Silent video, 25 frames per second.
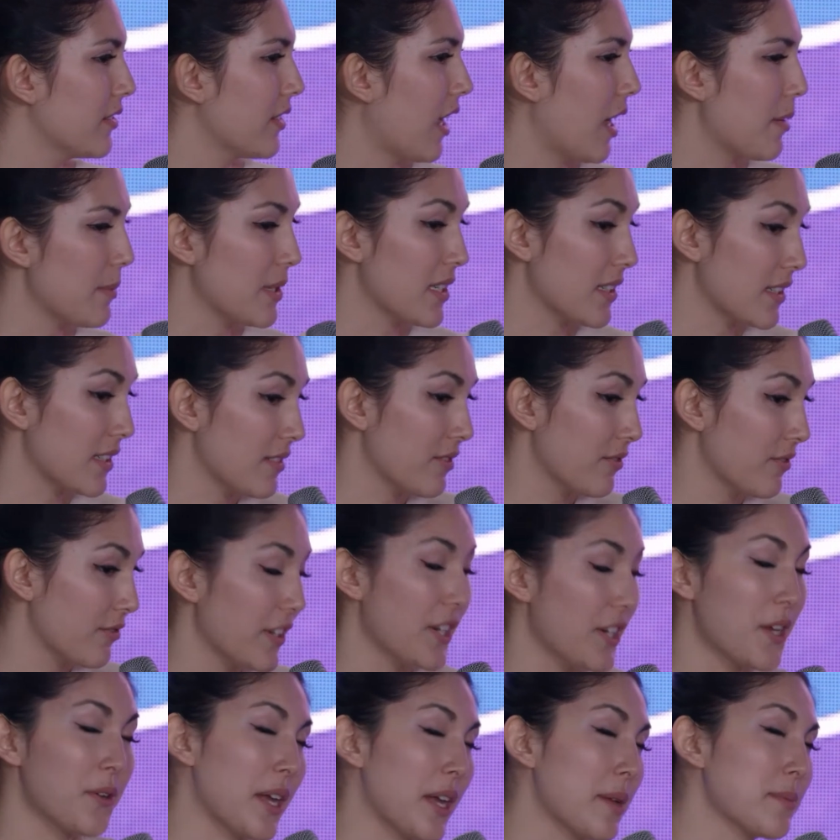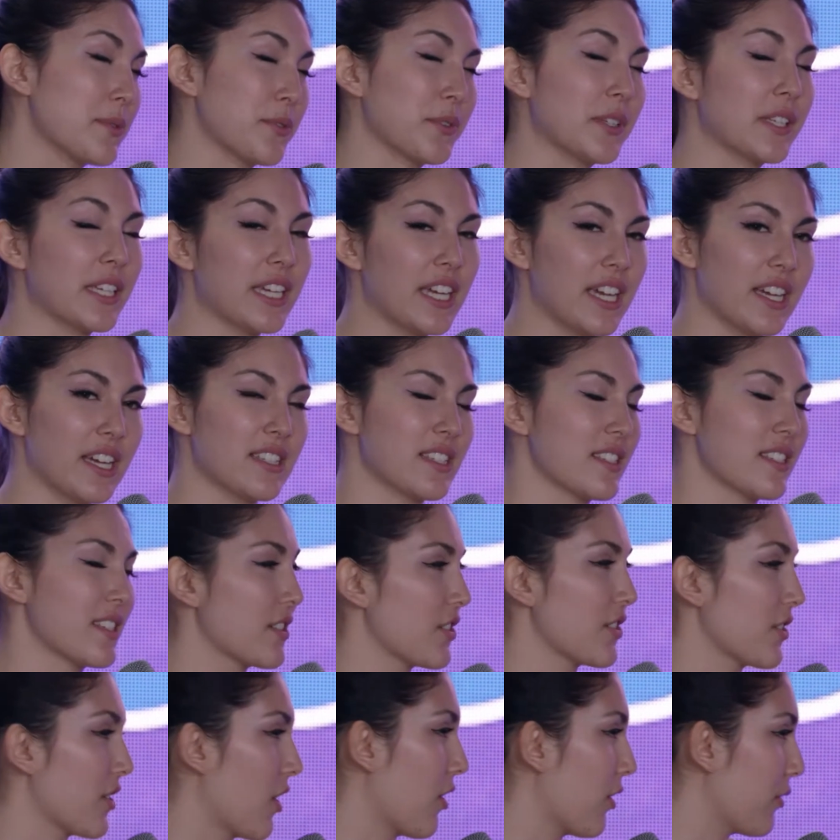I mean, video games really is
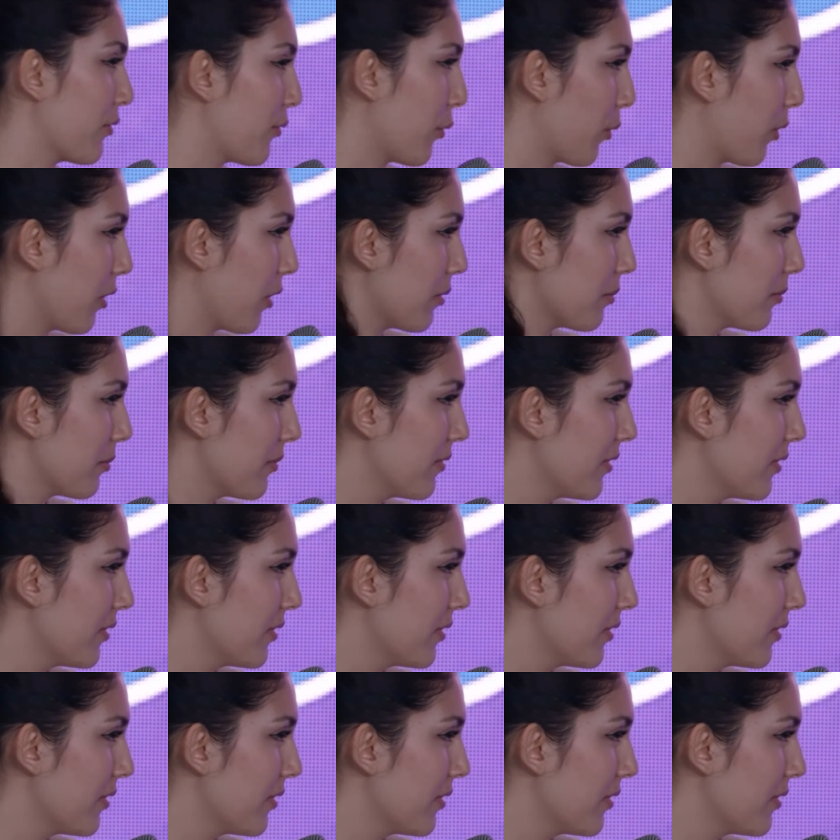such an art form.